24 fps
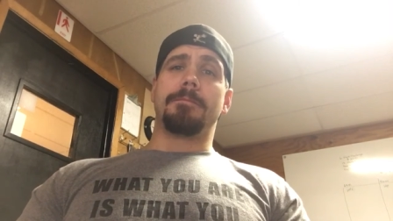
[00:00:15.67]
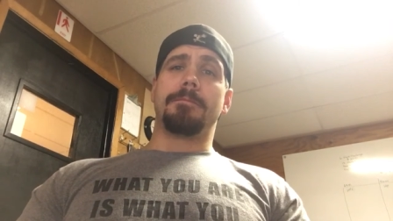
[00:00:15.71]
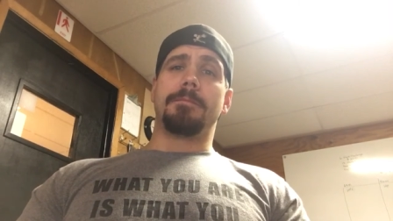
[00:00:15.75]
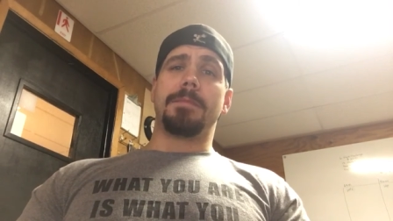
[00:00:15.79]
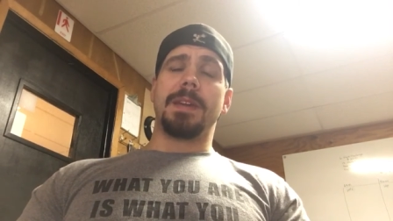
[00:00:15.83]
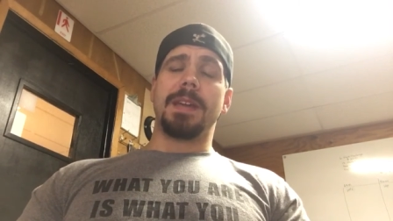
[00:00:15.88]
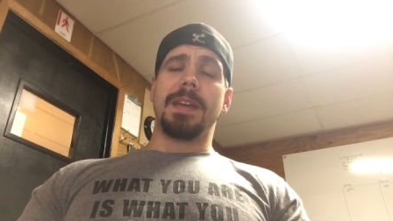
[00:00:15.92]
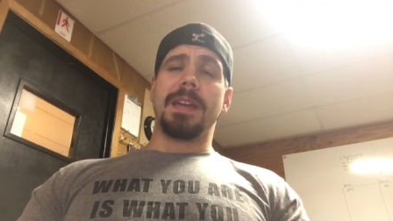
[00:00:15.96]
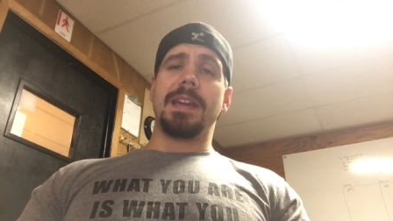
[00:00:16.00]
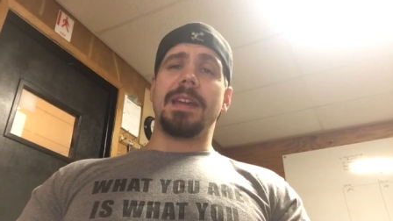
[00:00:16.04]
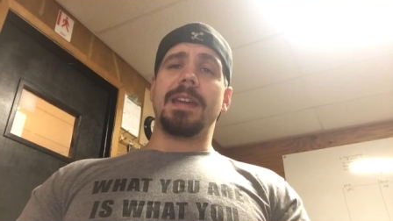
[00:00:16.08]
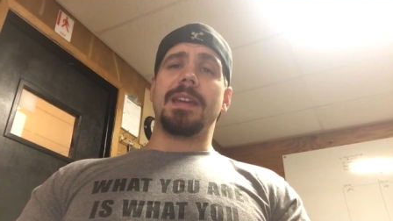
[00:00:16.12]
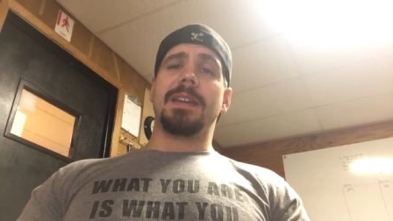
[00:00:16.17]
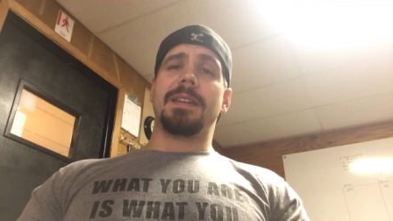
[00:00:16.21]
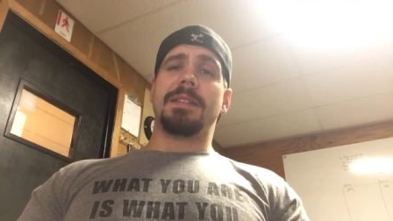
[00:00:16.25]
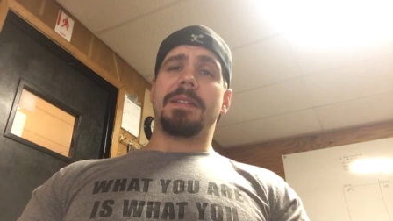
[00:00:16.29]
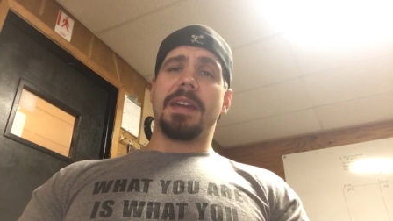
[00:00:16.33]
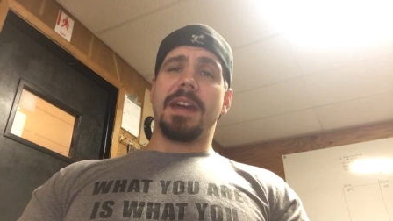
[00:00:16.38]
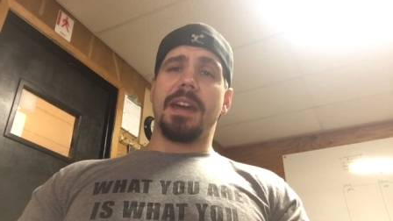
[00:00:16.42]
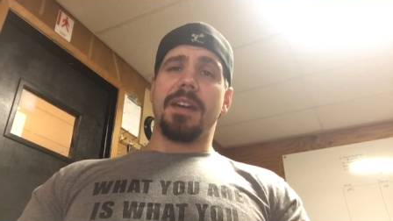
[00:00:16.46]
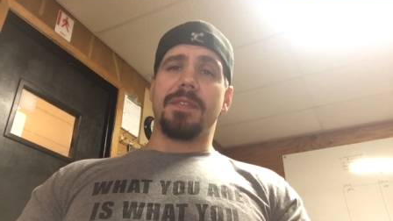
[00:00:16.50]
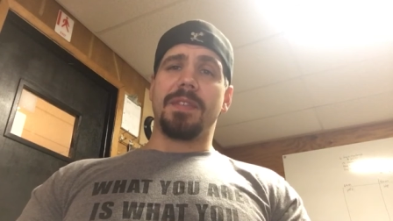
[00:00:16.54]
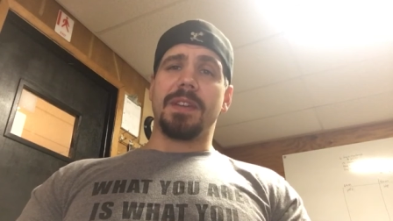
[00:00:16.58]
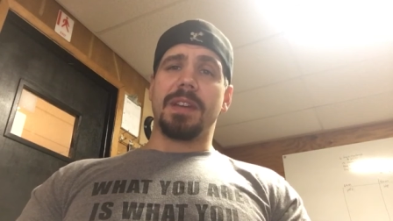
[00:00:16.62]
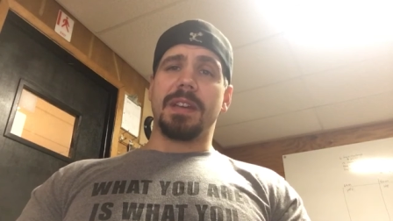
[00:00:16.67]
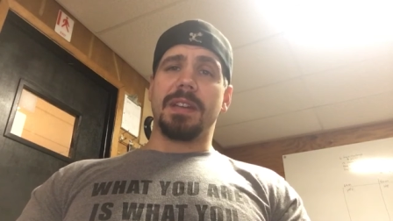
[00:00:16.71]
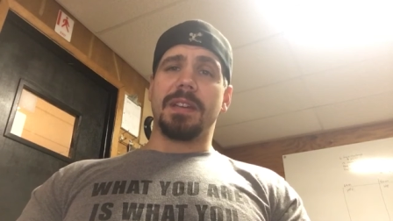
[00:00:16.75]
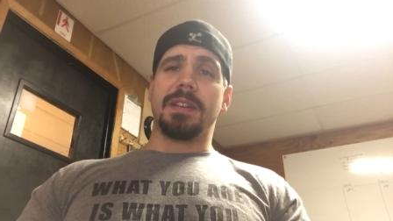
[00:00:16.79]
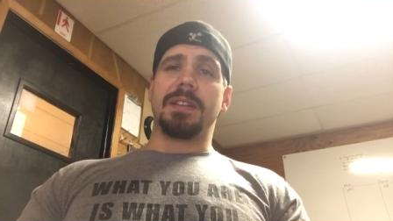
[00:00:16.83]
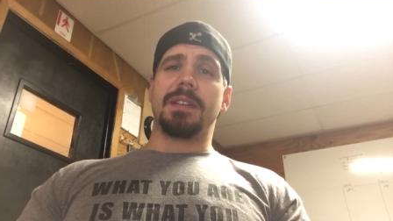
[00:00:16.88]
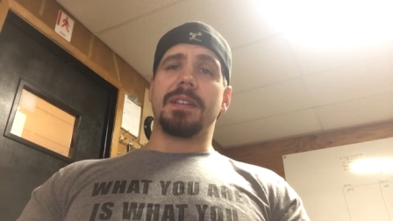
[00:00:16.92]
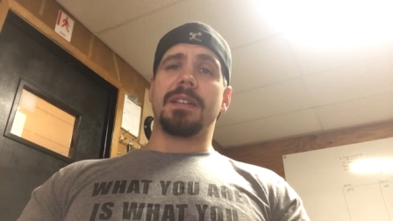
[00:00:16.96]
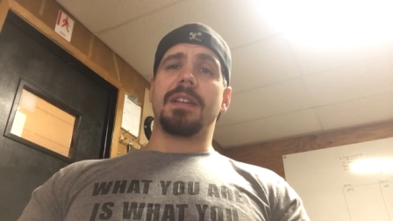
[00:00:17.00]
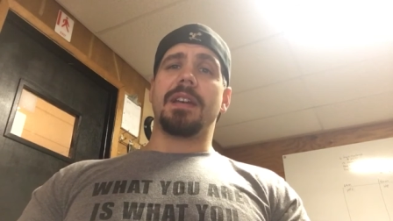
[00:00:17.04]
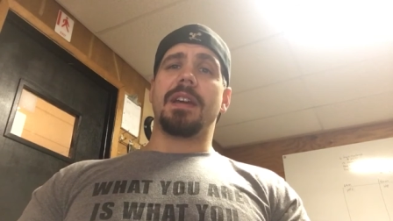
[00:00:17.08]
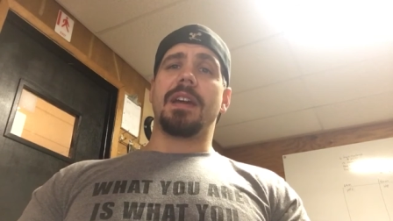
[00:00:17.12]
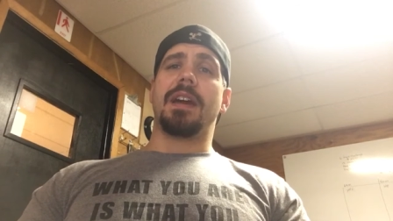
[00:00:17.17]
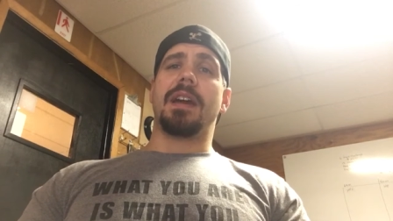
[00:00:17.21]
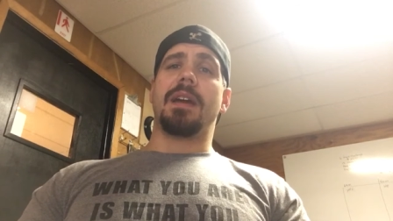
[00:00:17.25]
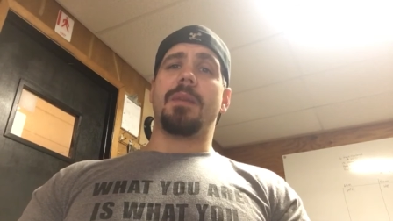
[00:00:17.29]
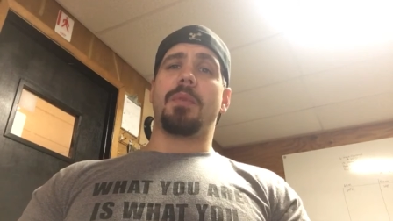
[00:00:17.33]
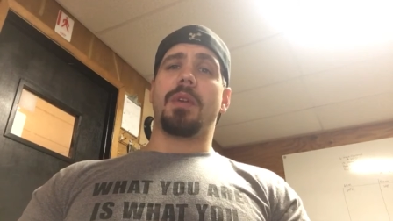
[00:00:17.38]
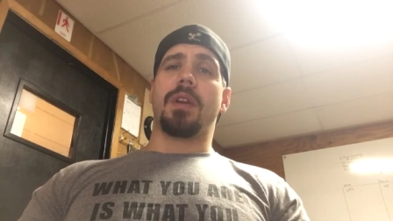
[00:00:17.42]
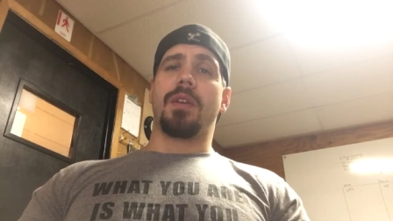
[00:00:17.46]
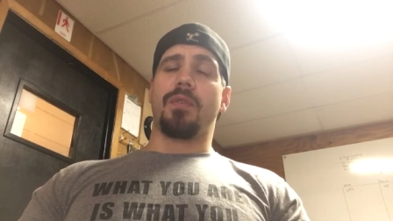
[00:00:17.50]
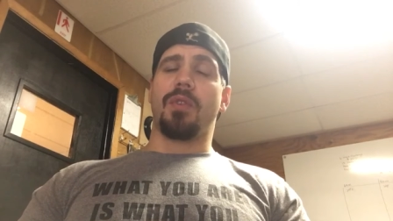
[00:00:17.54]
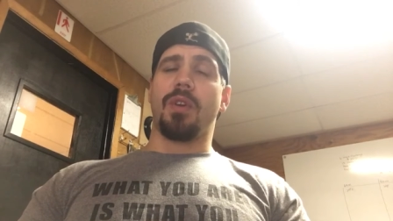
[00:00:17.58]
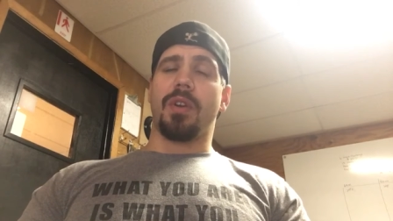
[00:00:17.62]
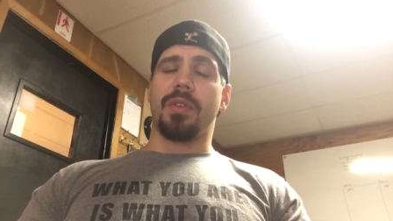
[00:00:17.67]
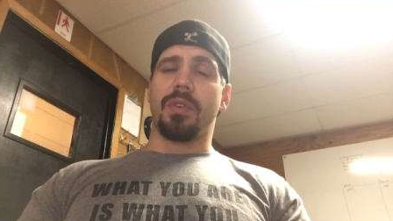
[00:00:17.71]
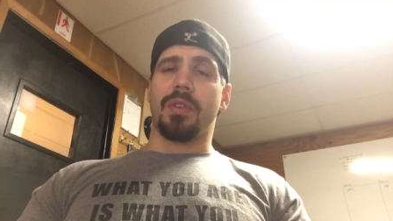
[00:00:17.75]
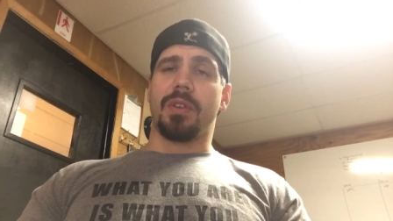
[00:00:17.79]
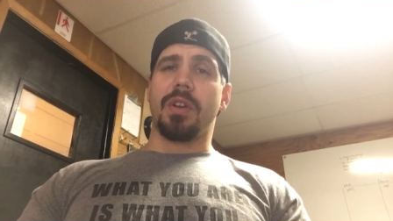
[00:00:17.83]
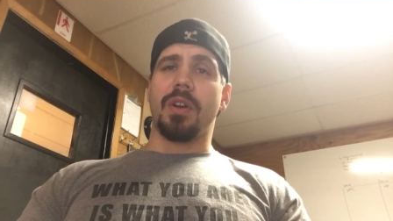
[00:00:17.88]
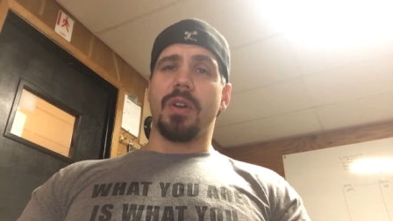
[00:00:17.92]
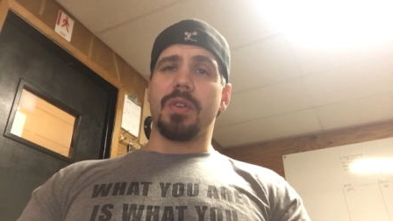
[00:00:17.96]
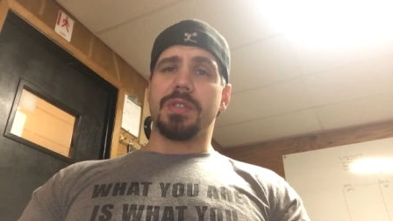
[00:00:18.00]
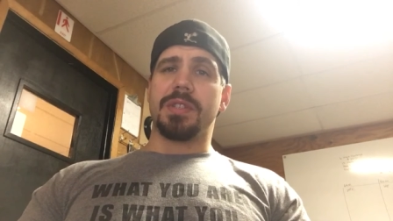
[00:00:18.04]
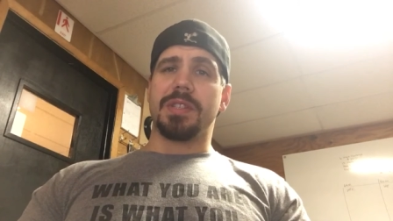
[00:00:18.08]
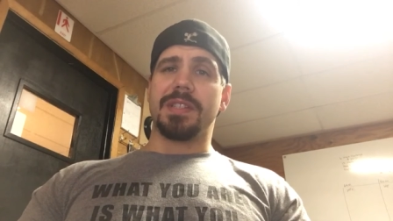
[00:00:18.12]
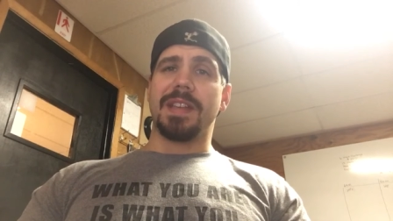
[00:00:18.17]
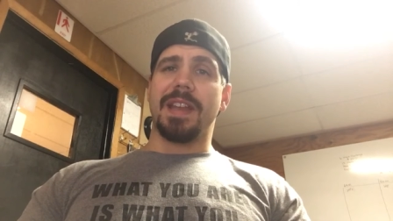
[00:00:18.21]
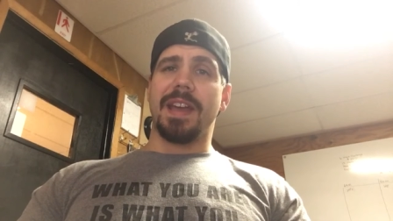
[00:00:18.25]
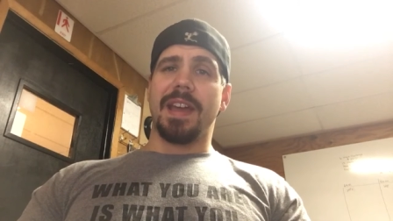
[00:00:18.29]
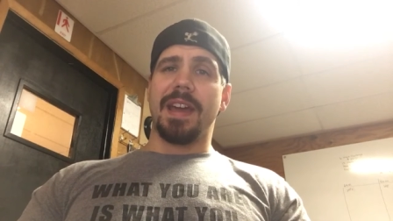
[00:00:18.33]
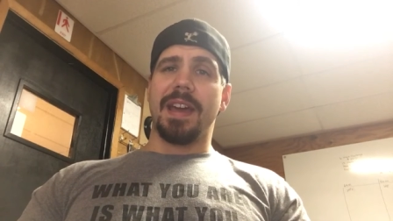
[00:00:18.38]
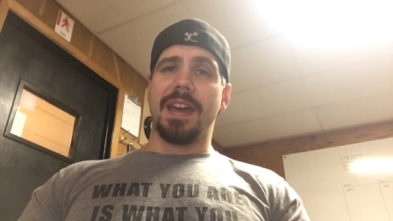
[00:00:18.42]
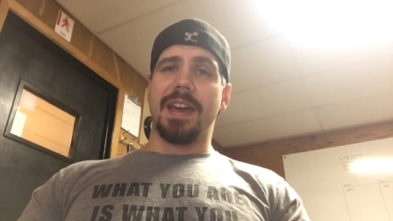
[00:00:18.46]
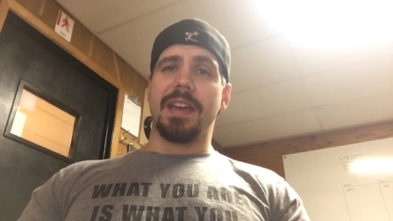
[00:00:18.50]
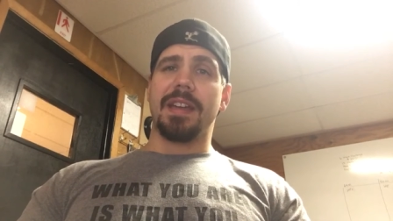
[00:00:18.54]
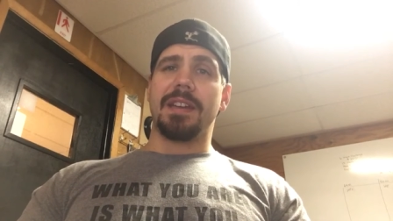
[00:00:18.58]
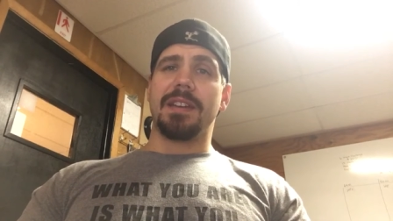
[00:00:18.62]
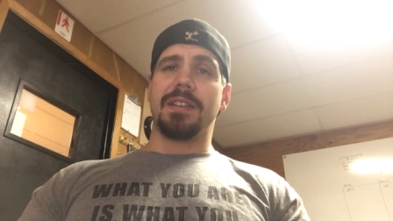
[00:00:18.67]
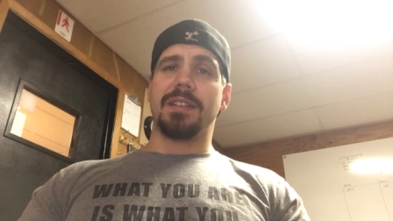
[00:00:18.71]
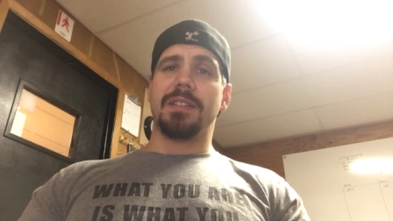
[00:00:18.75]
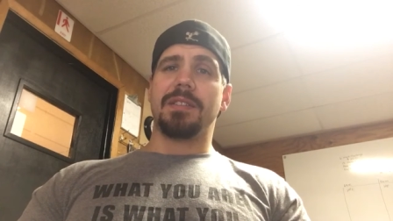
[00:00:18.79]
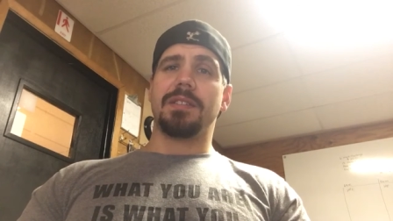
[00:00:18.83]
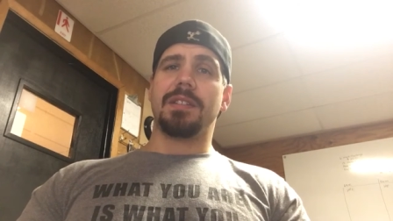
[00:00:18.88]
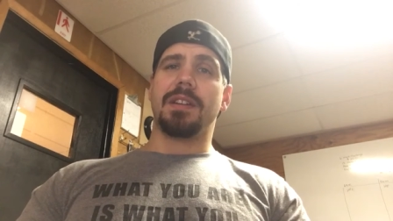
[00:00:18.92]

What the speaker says: Me, Kevin, and one of our other coaches, Ed,